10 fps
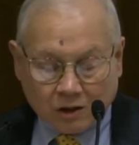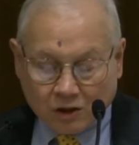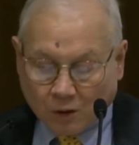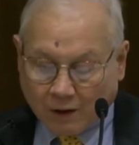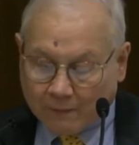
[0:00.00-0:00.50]

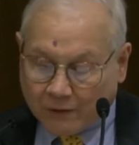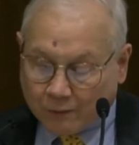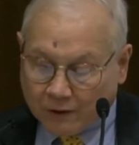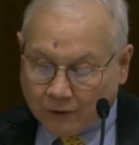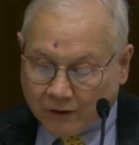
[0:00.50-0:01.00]
So I'm
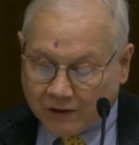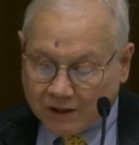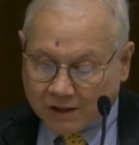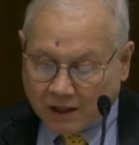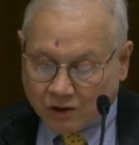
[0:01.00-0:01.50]
thrilled that
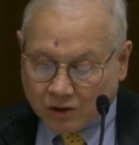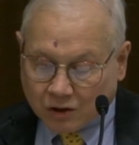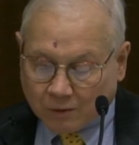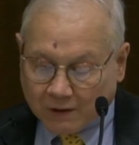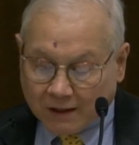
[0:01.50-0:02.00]
these
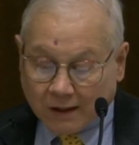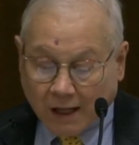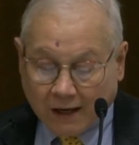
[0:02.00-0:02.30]
sessions are being